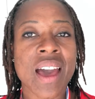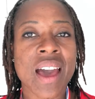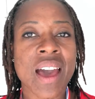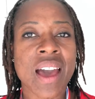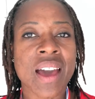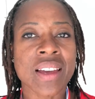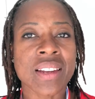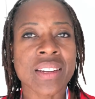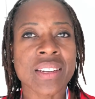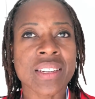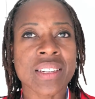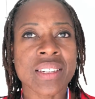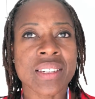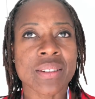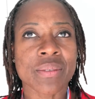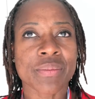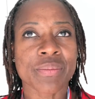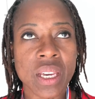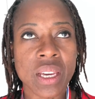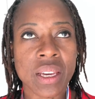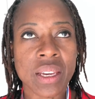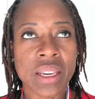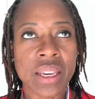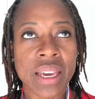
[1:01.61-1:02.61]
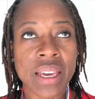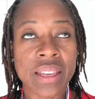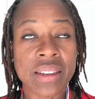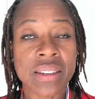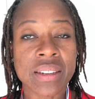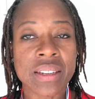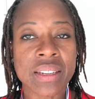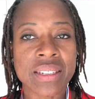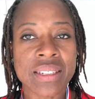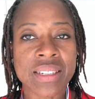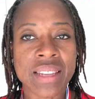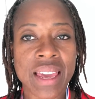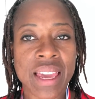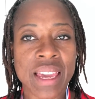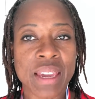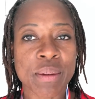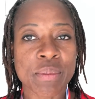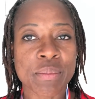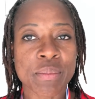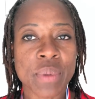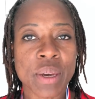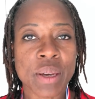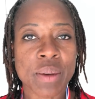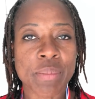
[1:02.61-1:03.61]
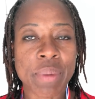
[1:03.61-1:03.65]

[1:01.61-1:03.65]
and again the same